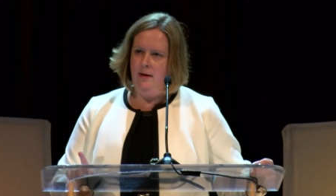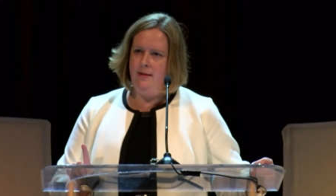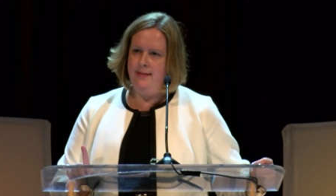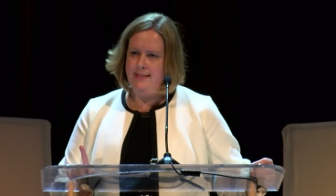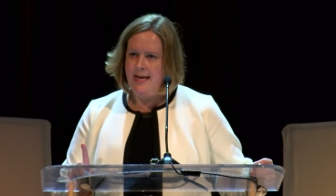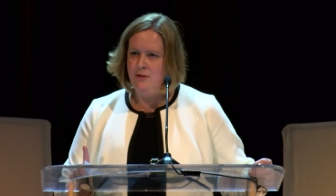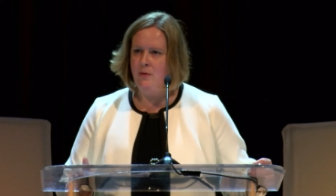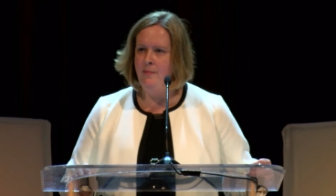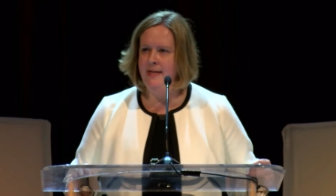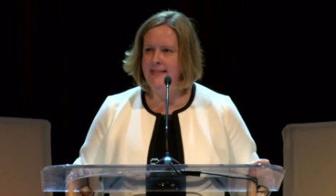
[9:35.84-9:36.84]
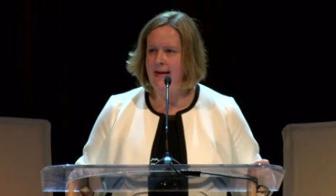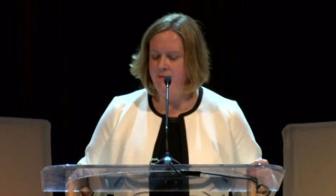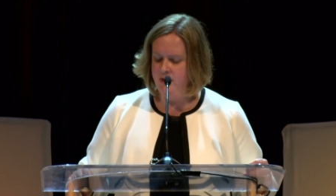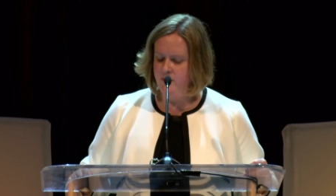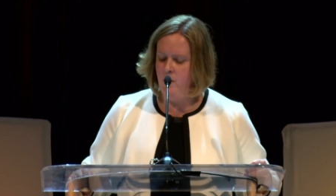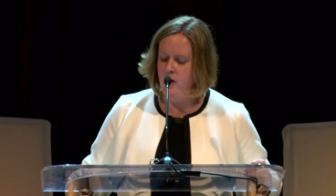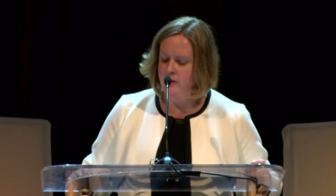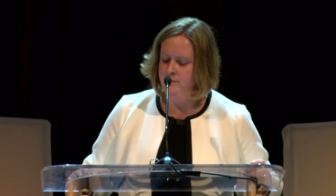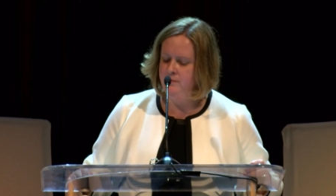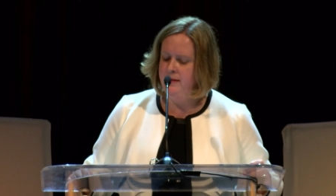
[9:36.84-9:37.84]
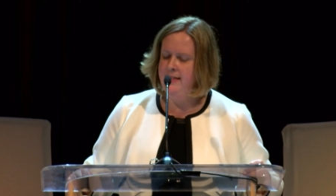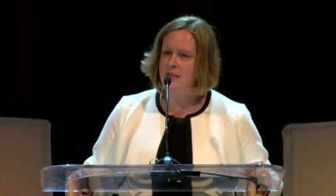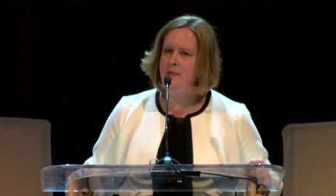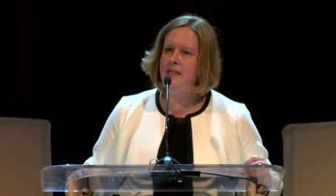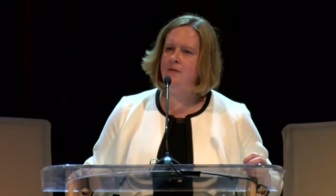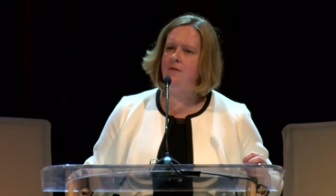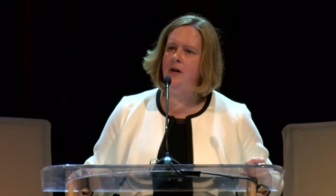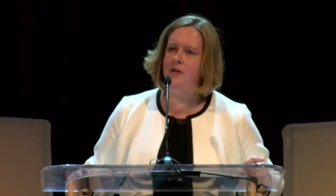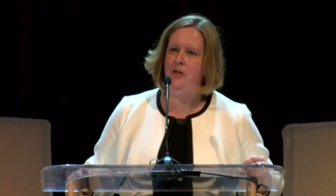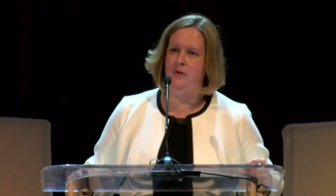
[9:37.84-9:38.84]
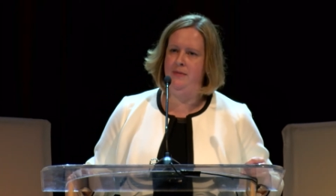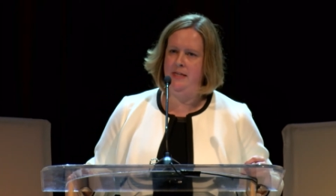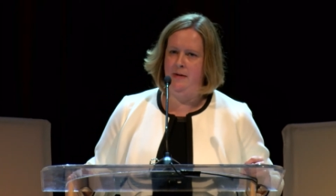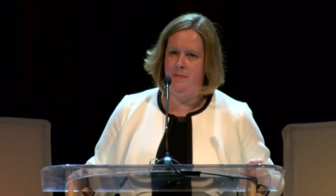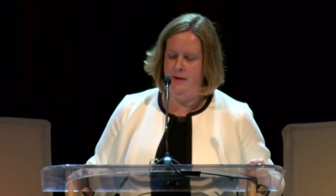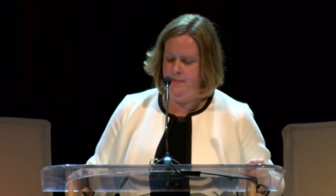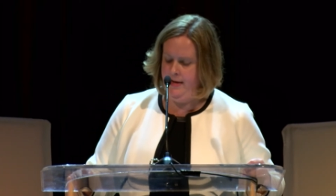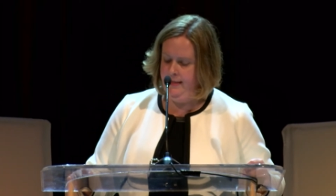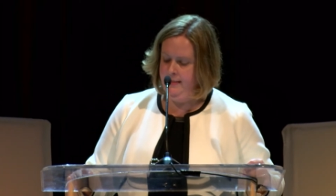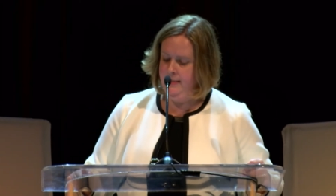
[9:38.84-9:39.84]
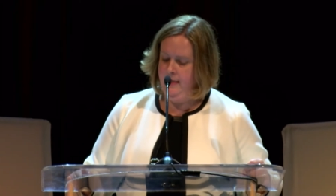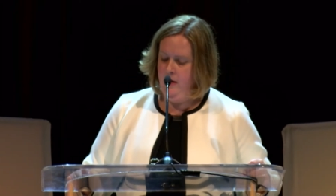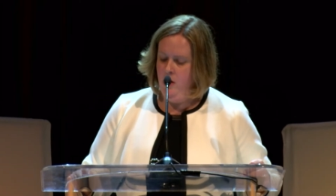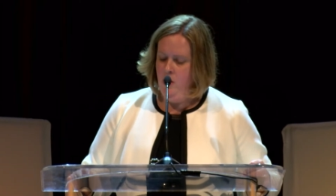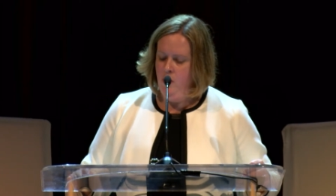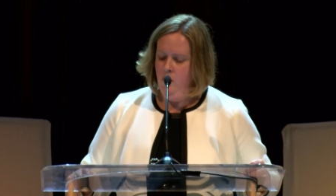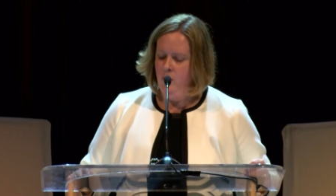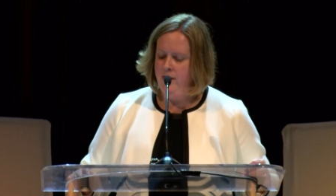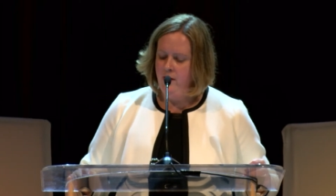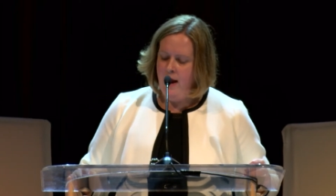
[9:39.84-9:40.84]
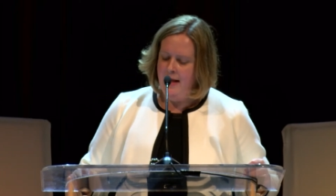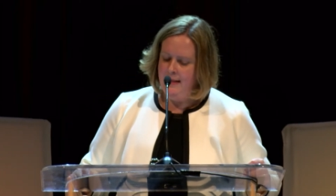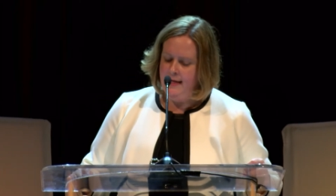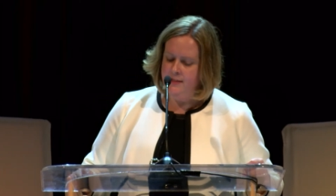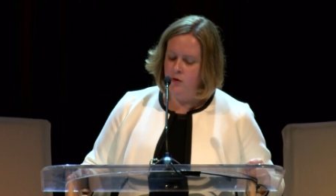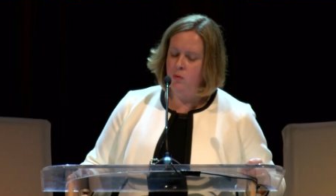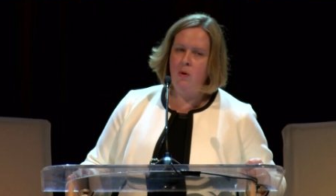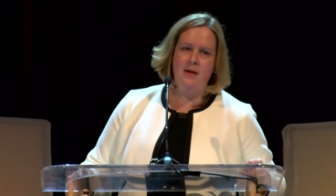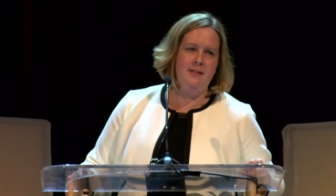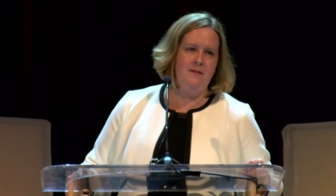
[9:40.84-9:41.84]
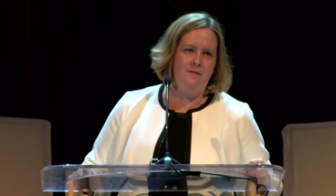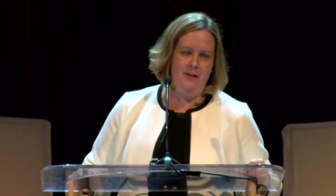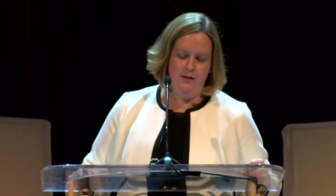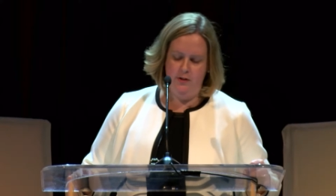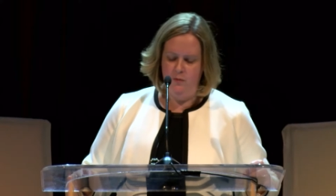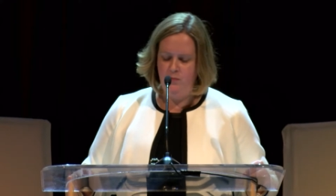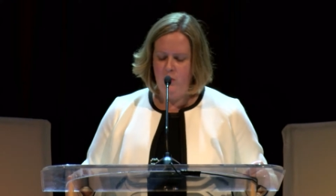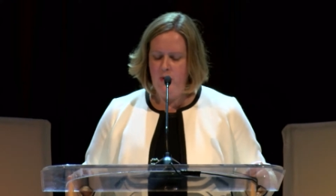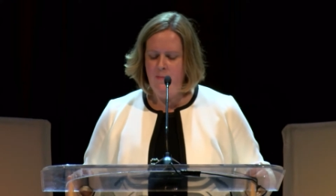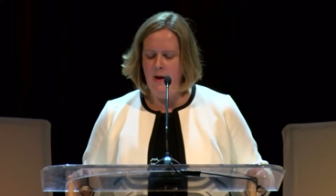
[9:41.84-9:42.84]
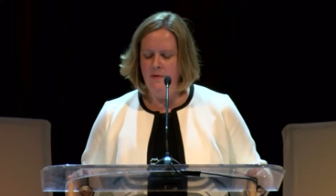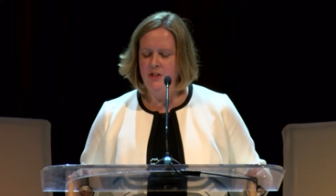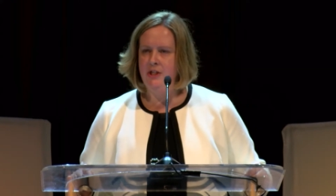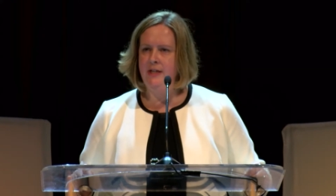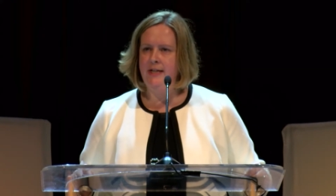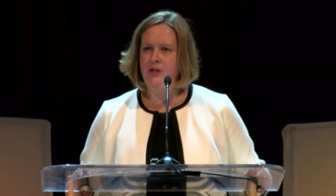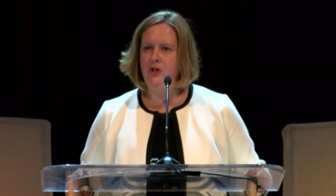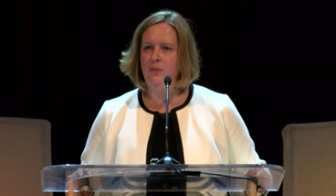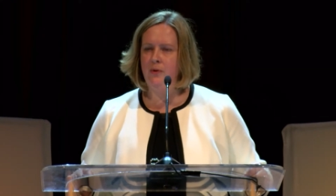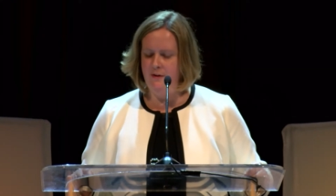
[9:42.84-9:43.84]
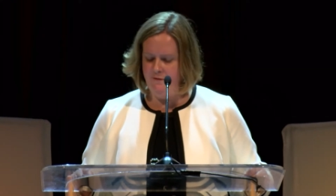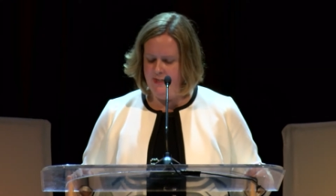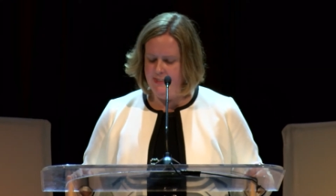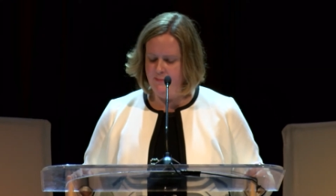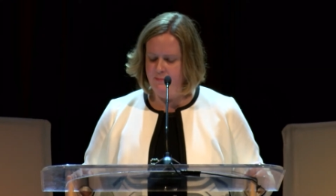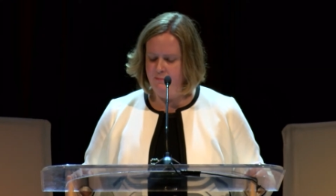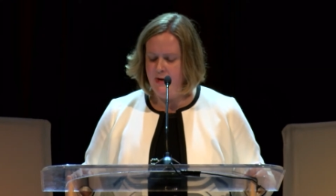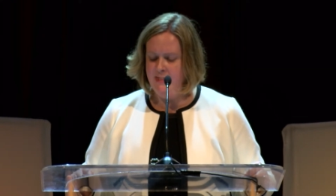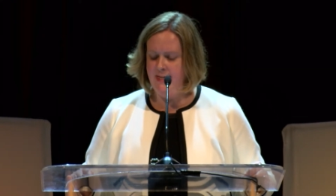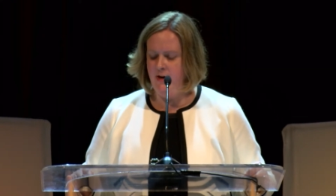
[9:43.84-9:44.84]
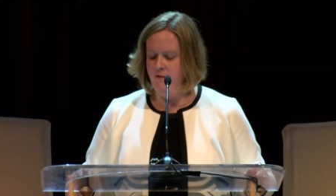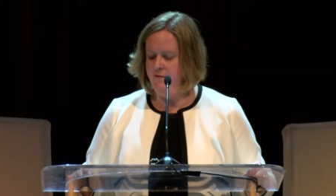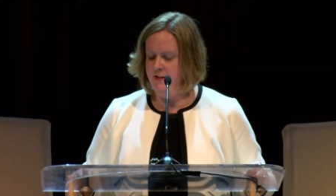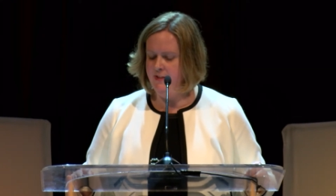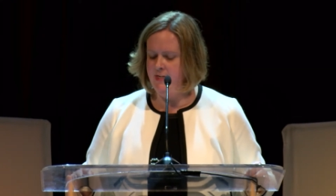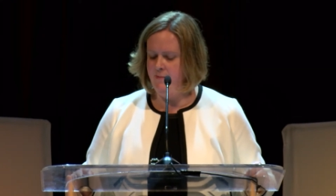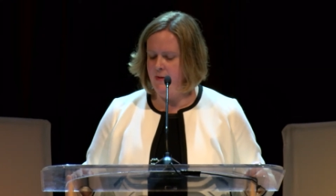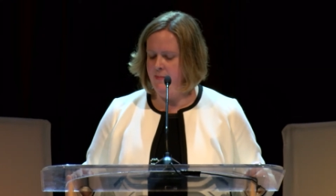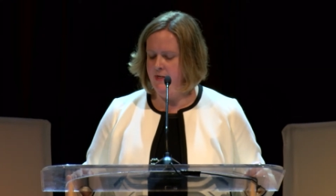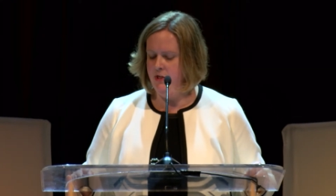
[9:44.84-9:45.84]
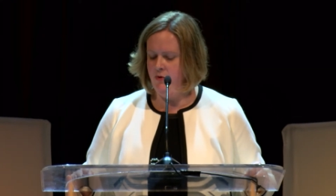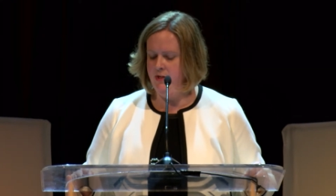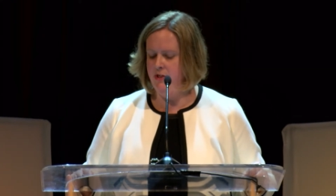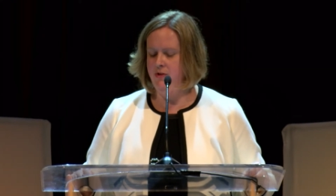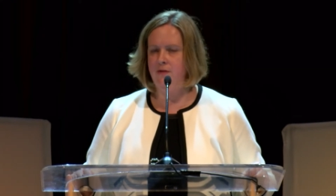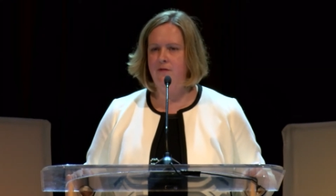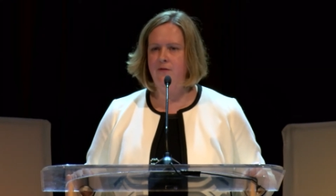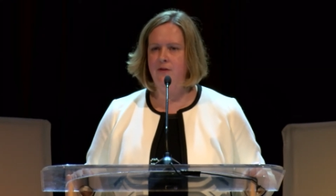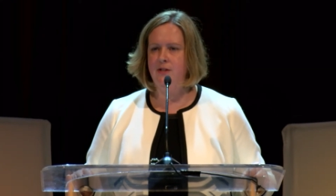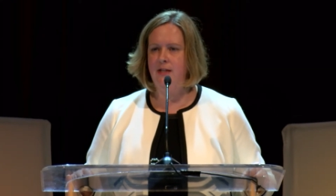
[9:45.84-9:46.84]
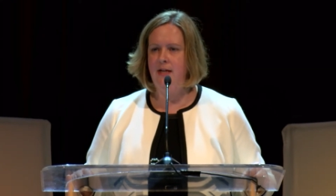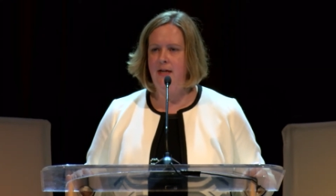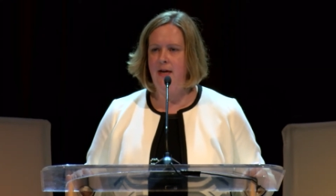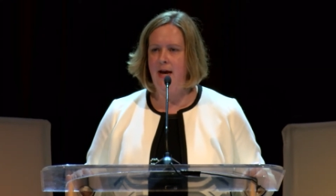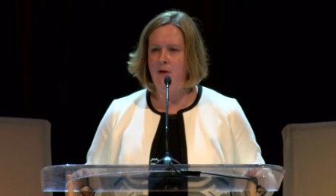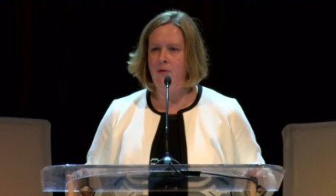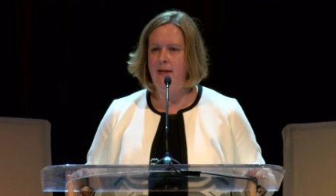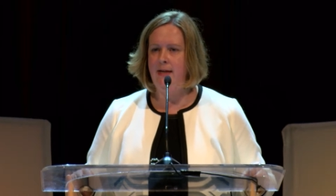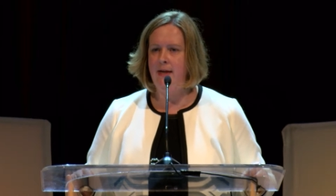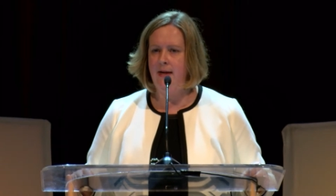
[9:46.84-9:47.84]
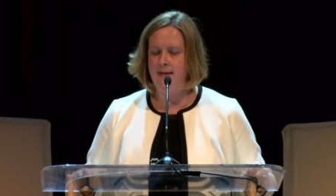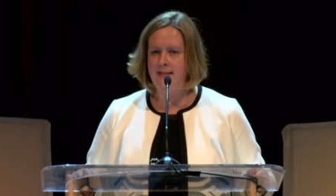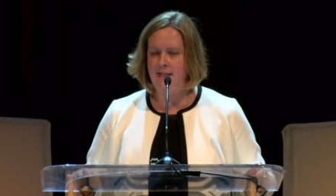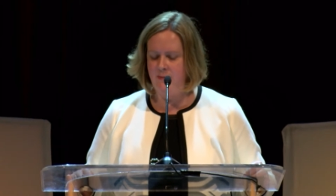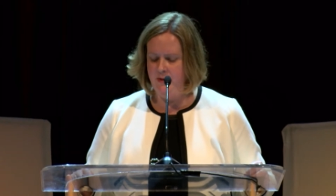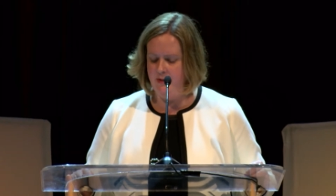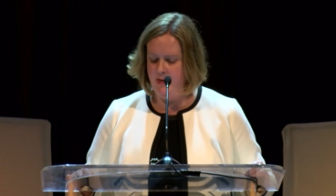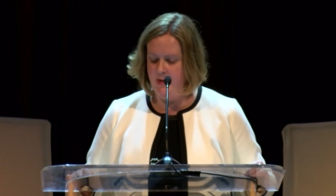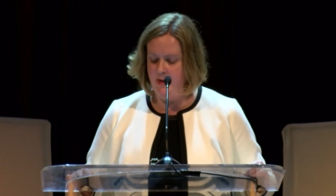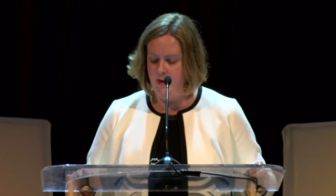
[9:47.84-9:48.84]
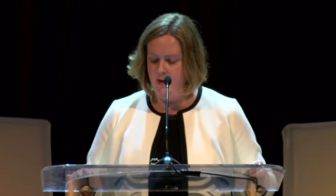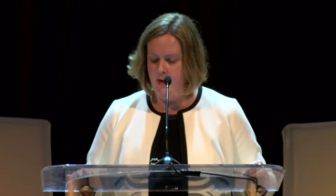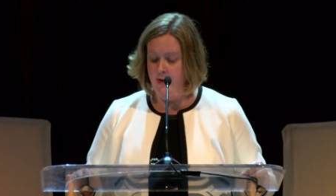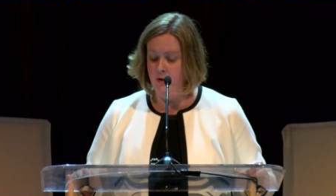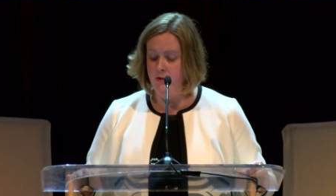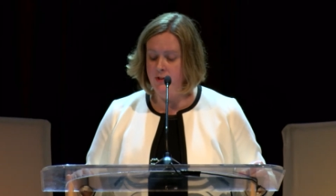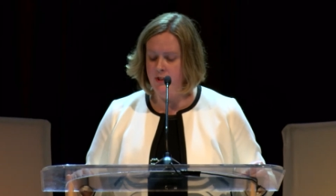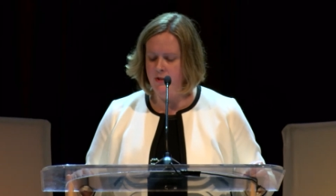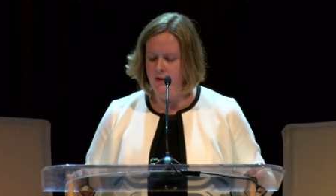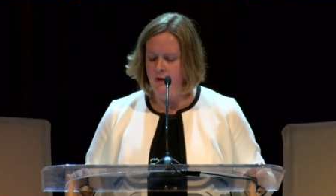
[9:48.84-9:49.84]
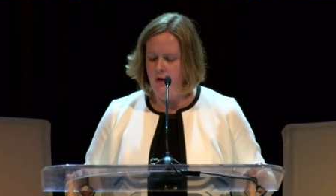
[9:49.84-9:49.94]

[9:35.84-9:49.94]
And this last one may sound small, but it speaks volumes in my mind. With our allies across the field, we published an issue brief expressing our field's commitment to issues of diversity, equity, accessibility, and inclusion.